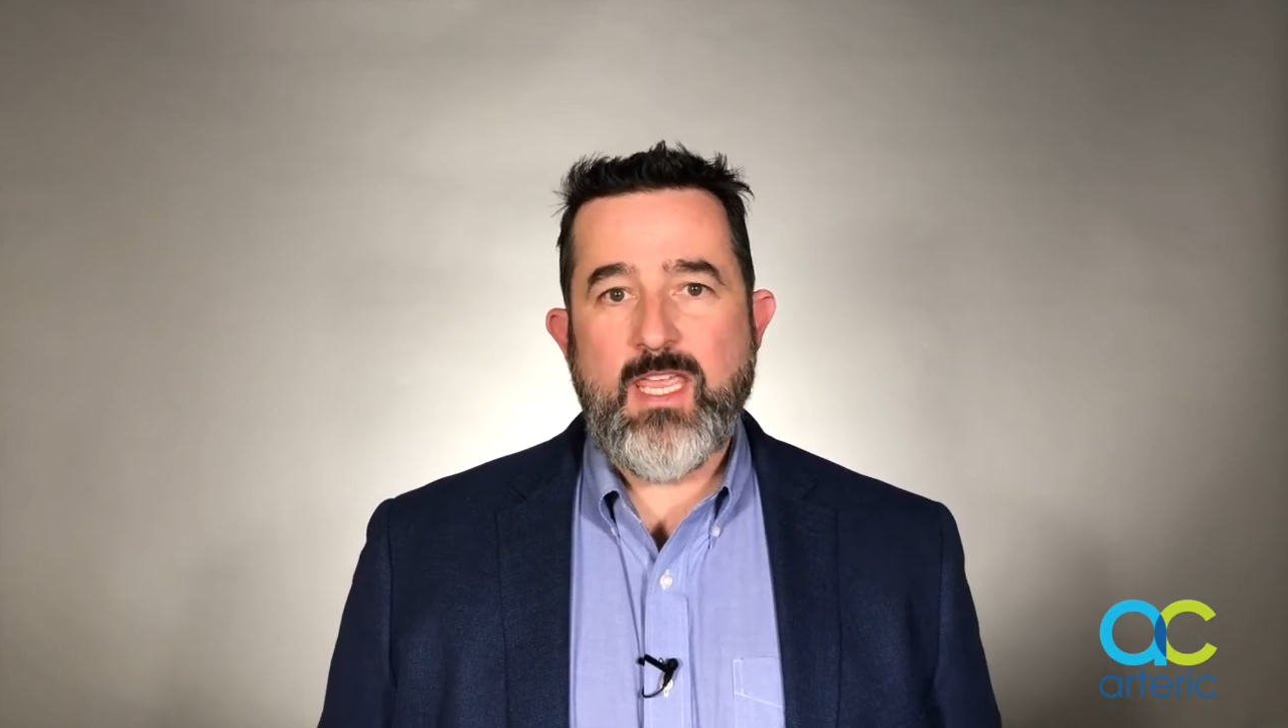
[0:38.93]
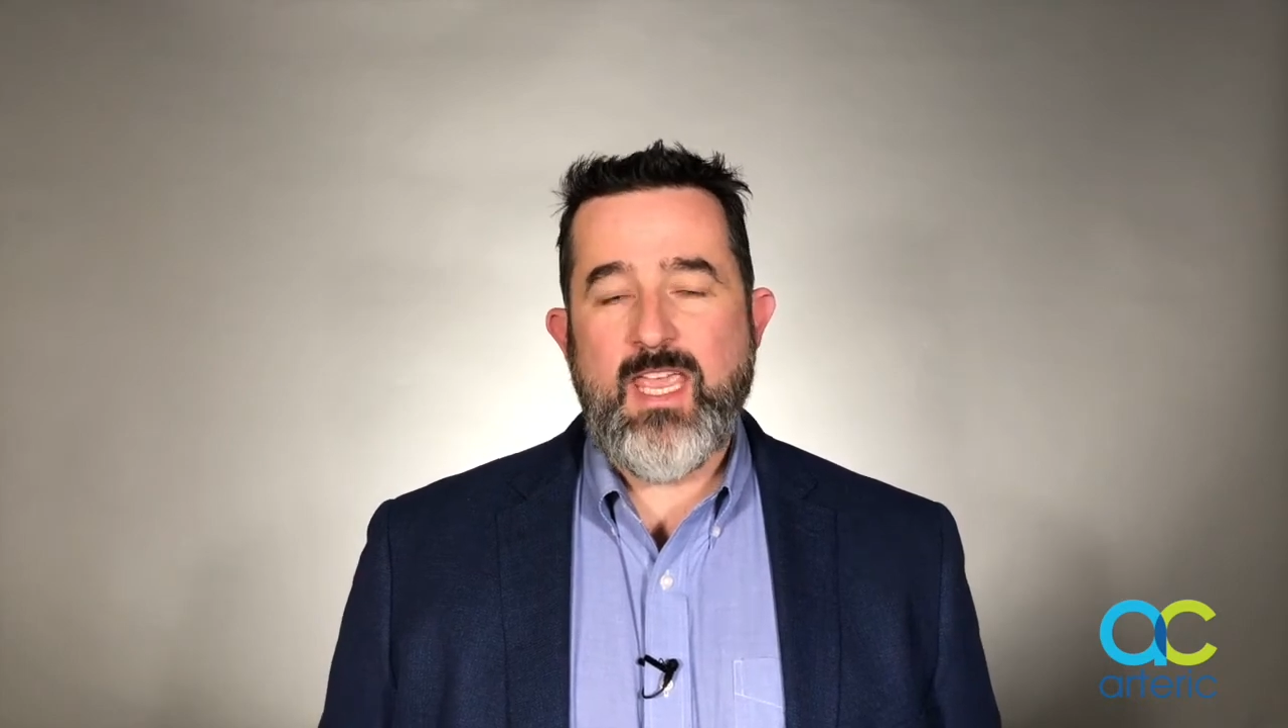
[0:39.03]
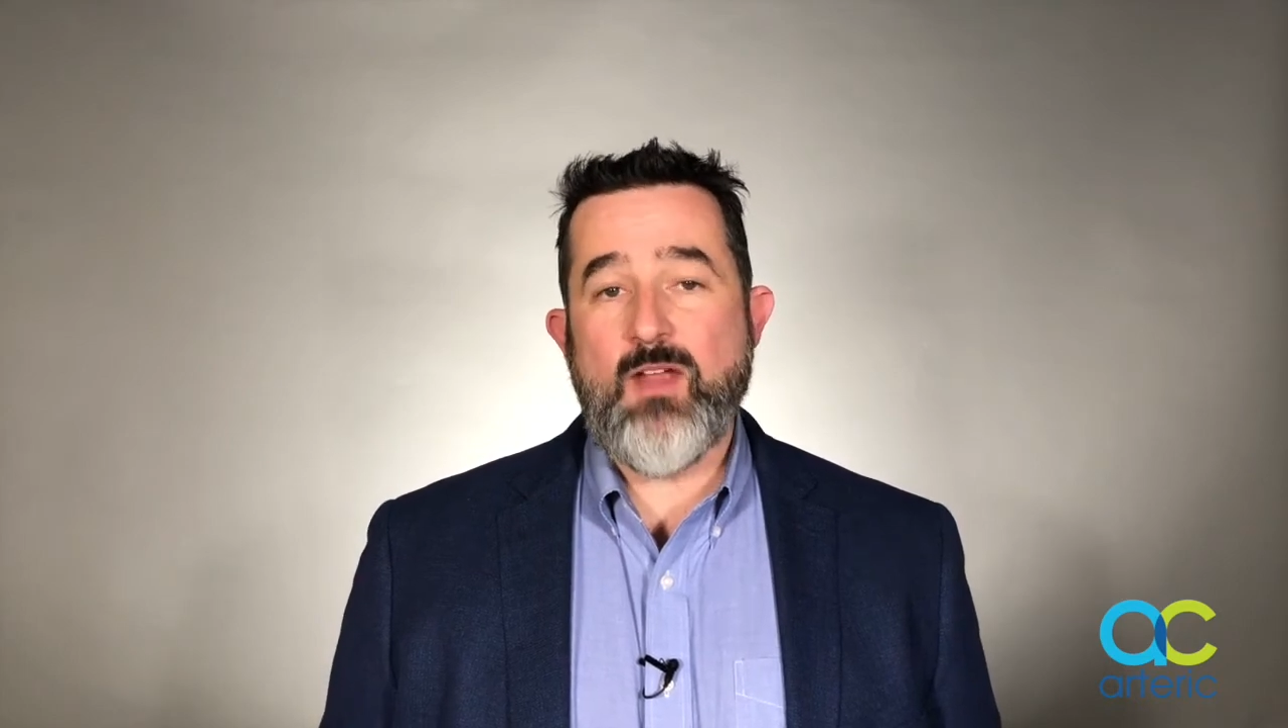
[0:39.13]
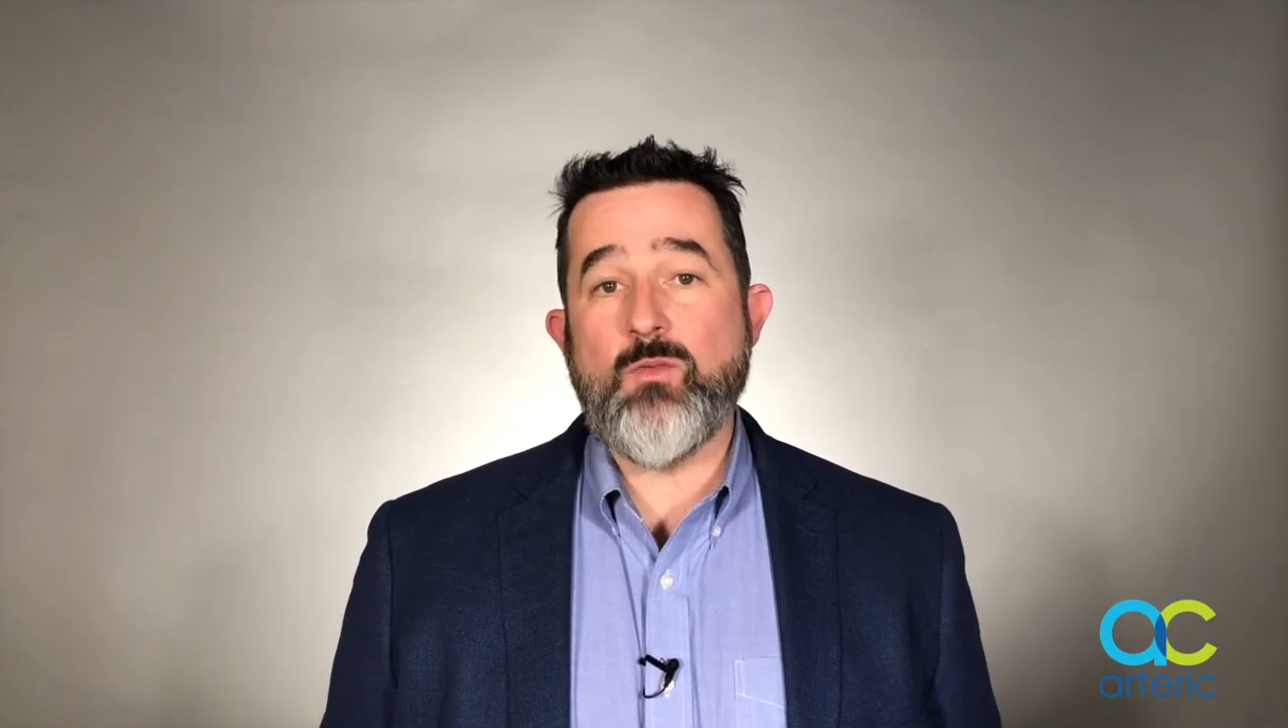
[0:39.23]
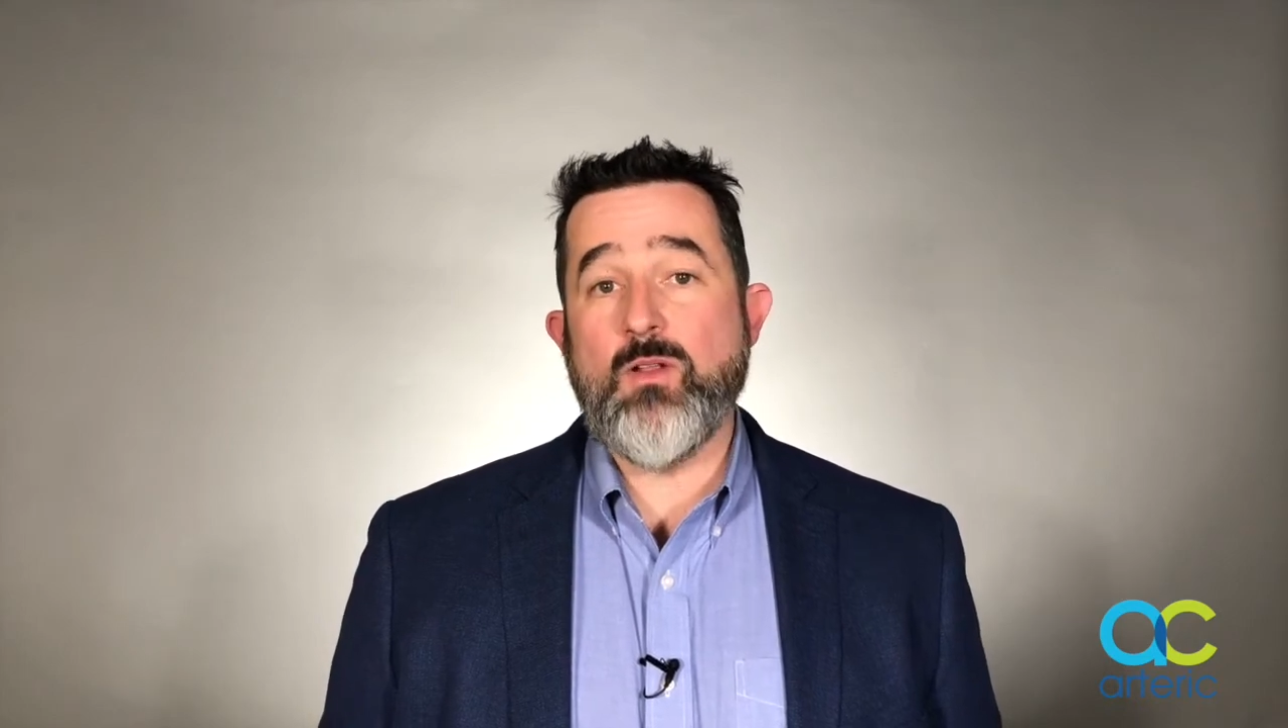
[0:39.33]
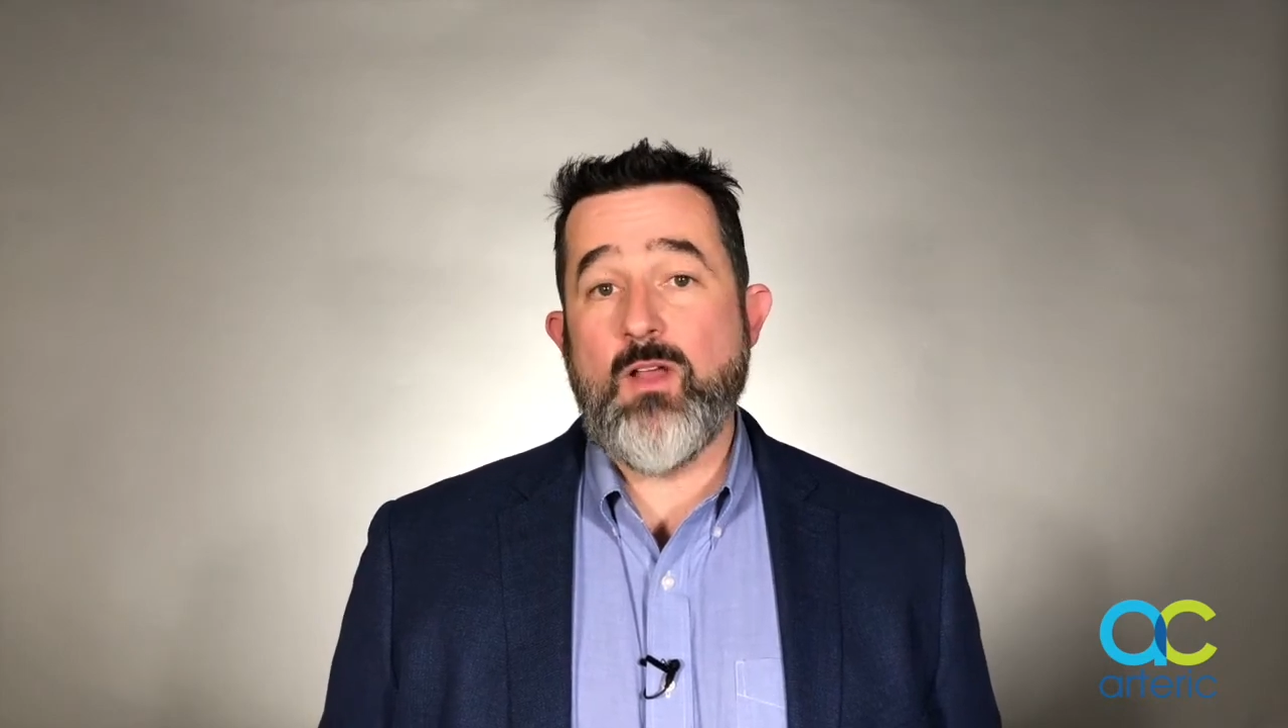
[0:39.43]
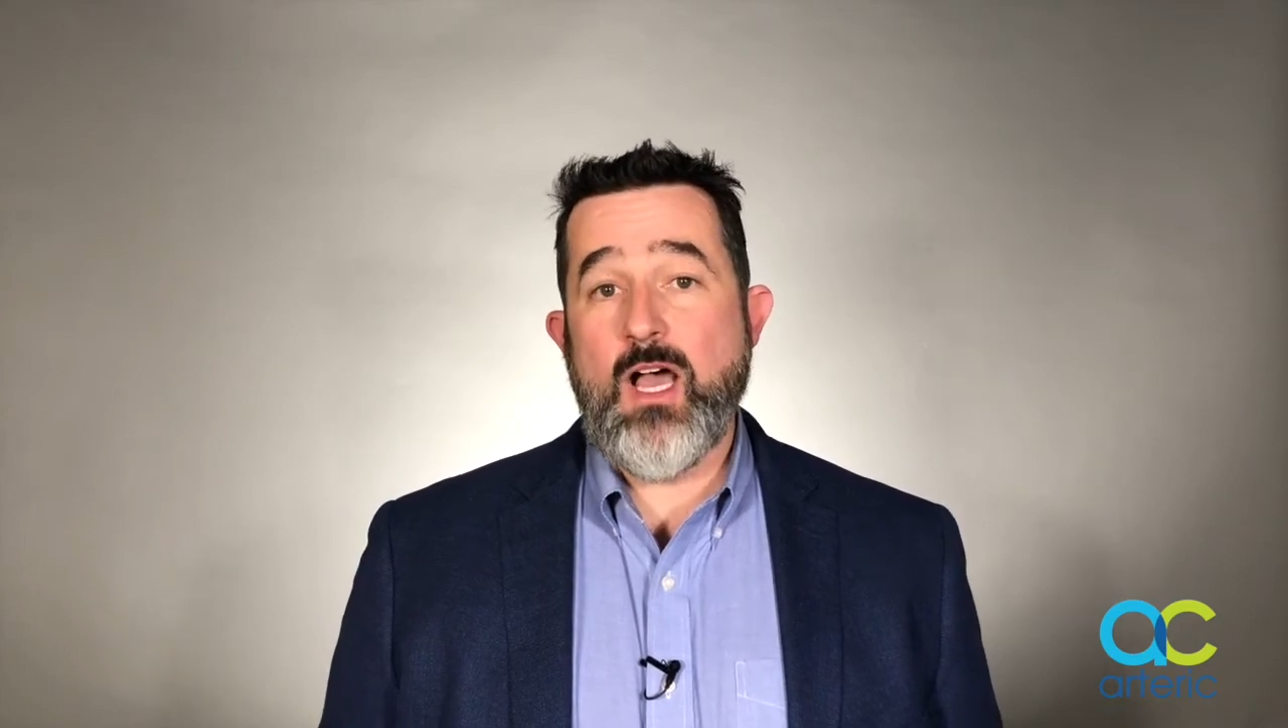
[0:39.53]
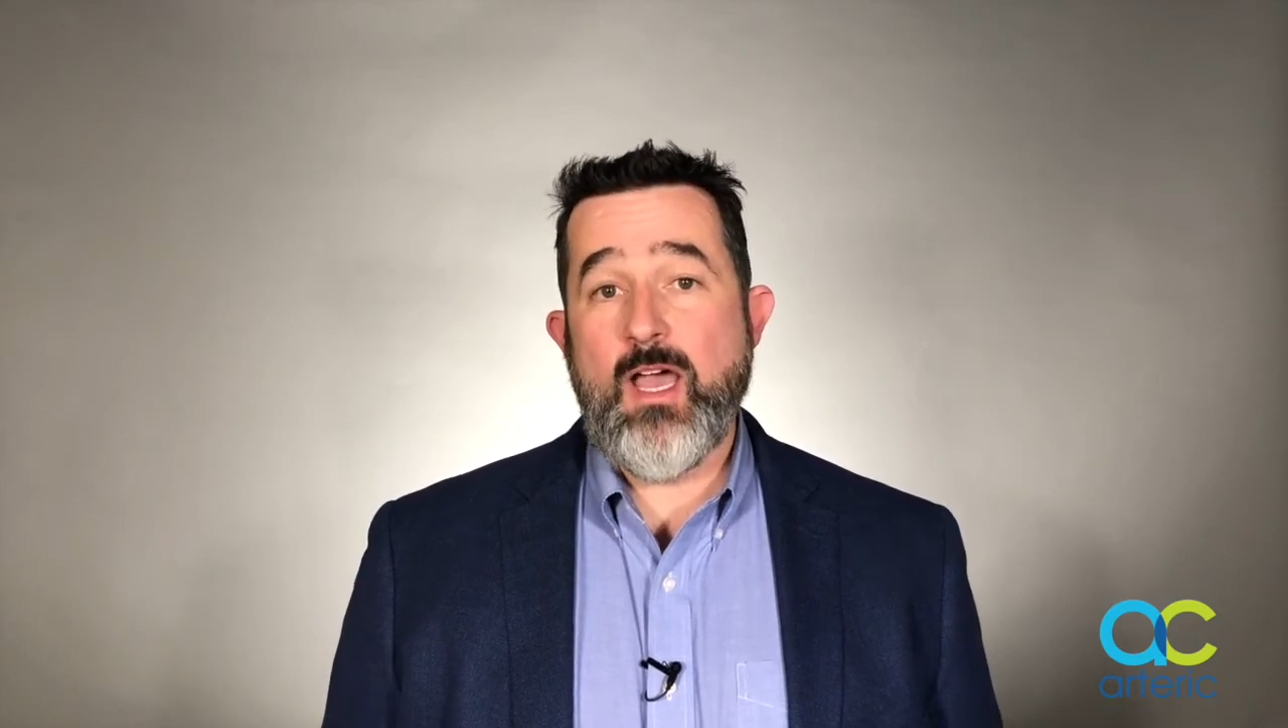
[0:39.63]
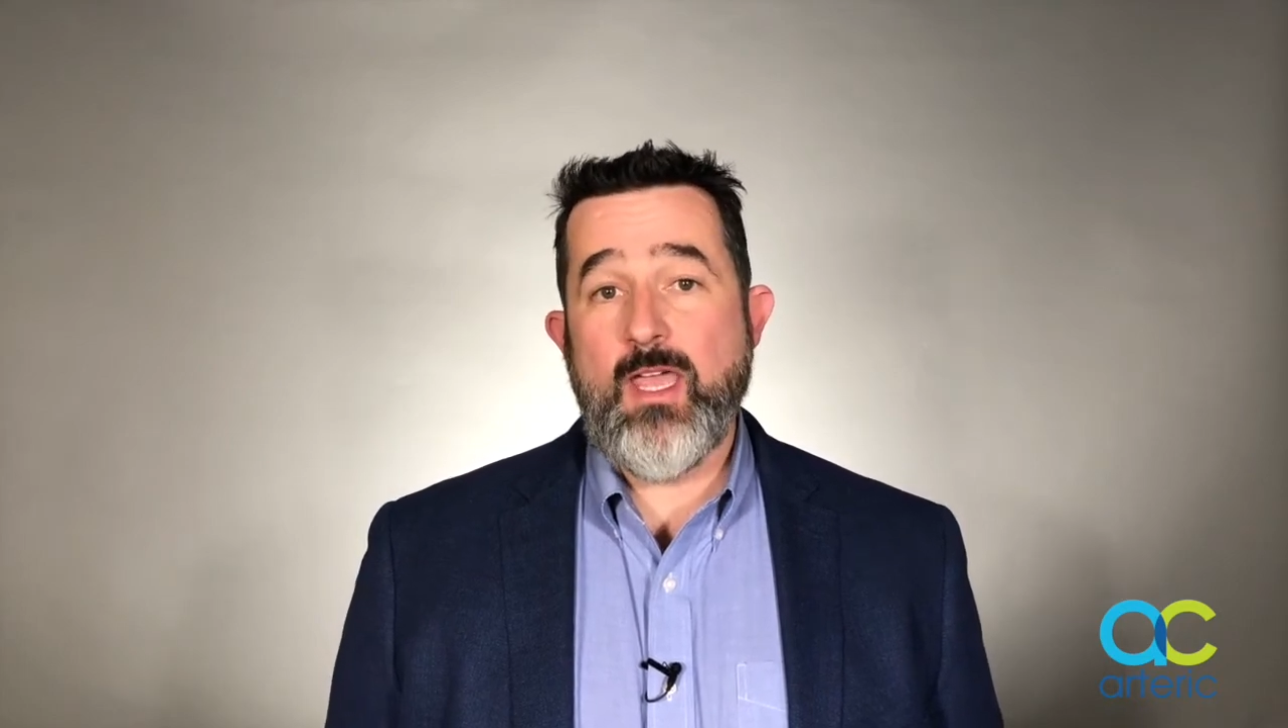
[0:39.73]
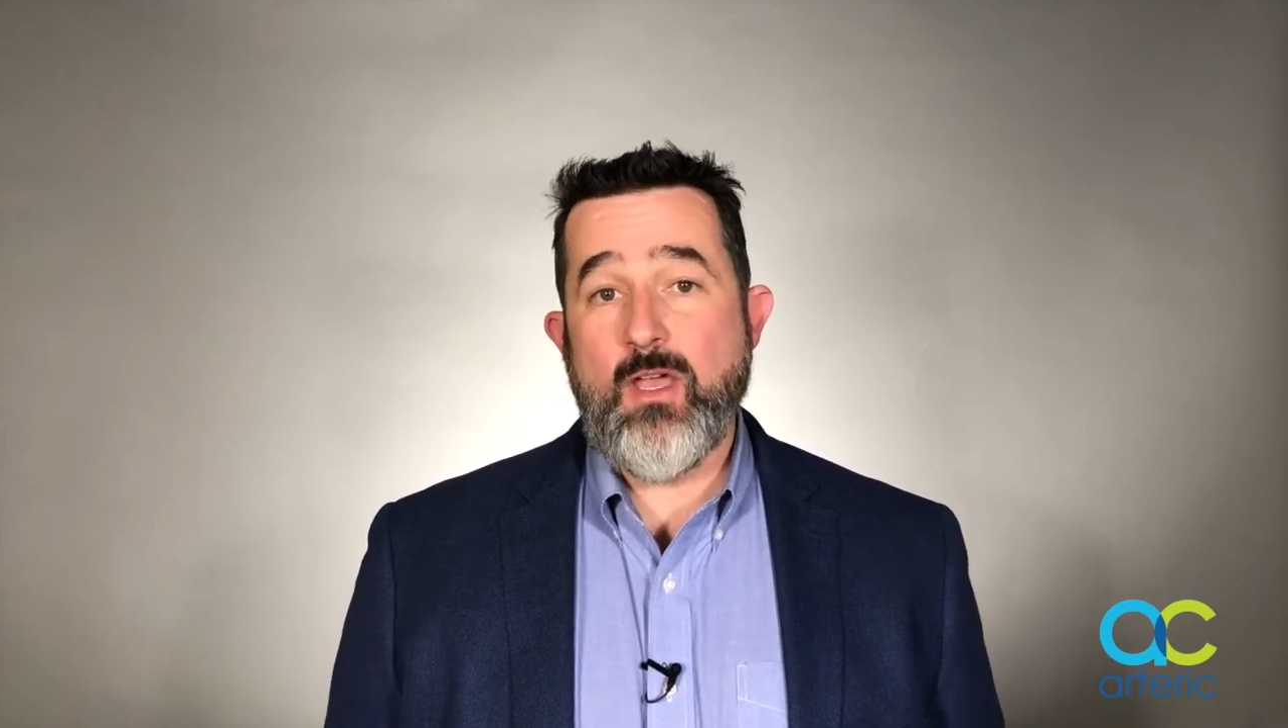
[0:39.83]
can't
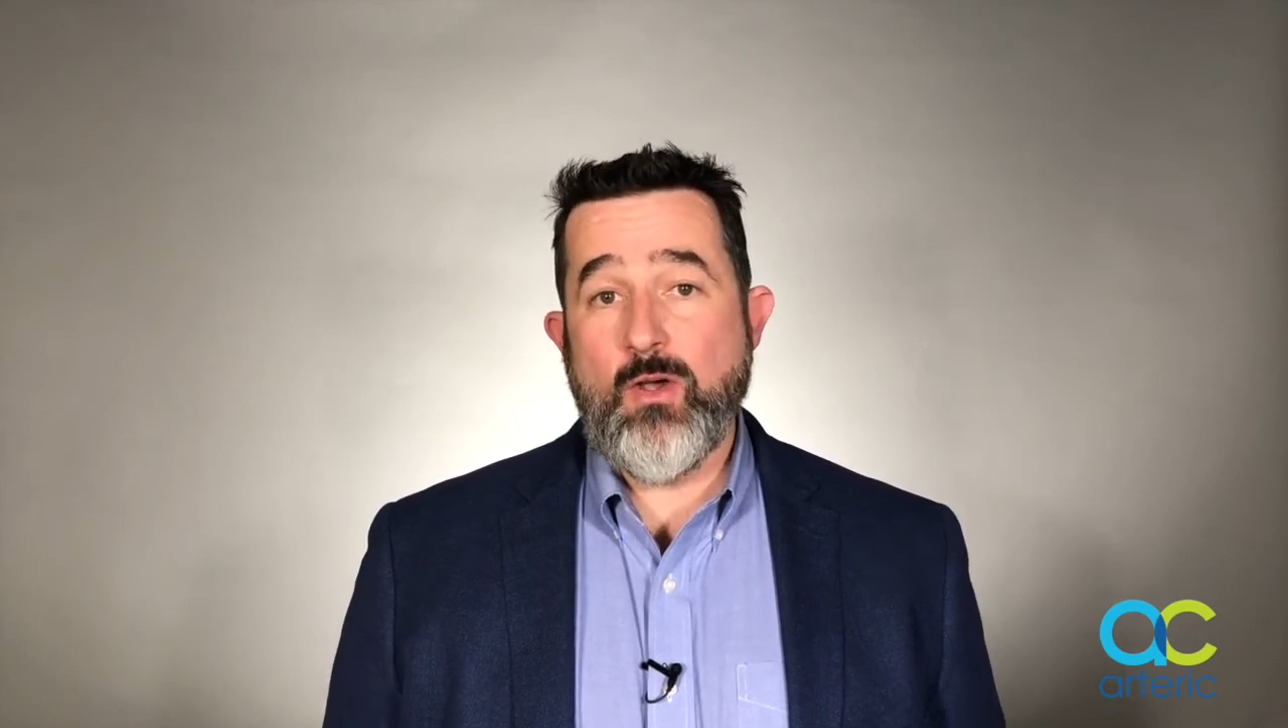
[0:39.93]
rely